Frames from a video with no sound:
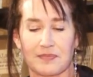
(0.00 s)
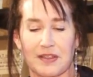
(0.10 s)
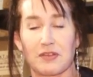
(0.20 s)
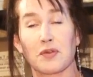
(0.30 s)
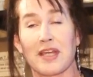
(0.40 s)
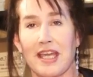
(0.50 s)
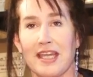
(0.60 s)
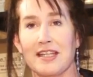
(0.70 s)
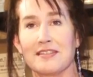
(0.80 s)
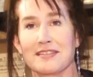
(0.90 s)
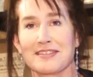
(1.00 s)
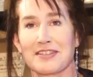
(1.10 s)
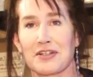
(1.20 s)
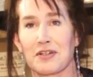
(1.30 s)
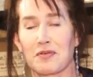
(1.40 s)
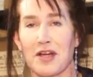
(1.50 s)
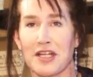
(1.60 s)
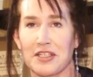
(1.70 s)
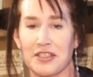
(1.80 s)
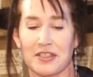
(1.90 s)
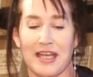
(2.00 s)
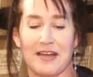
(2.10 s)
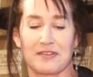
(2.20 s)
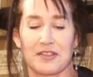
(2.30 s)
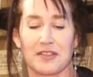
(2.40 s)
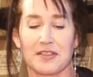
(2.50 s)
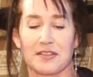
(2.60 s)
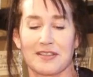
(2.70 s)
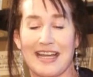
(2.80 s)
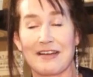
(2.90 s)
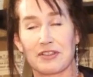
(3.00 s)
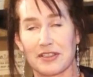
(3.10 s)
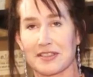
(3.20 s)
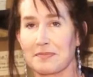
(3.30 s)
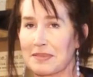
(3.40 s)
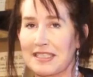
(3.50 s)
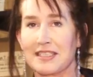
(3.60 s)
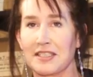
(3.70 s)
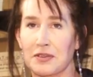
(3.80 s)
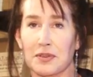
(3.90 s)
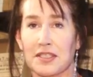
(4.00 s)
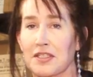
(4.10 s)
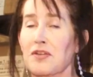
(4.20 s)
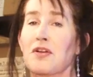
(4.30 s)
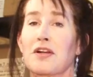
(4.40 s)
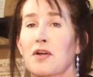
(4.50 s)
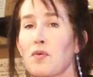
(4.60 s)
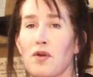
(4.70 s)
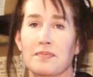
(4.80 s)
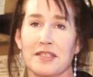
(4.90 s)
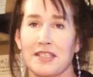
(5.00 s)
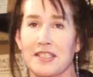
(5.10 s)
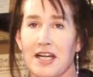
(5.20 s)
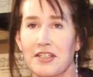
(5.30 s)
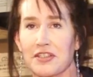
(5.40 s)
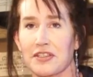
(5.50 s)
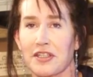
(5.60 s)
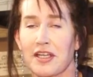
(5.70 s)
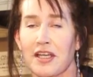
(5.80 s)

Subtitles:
If you can't, or you're in a rush, after it's completely cooled and no longer warm to the touch,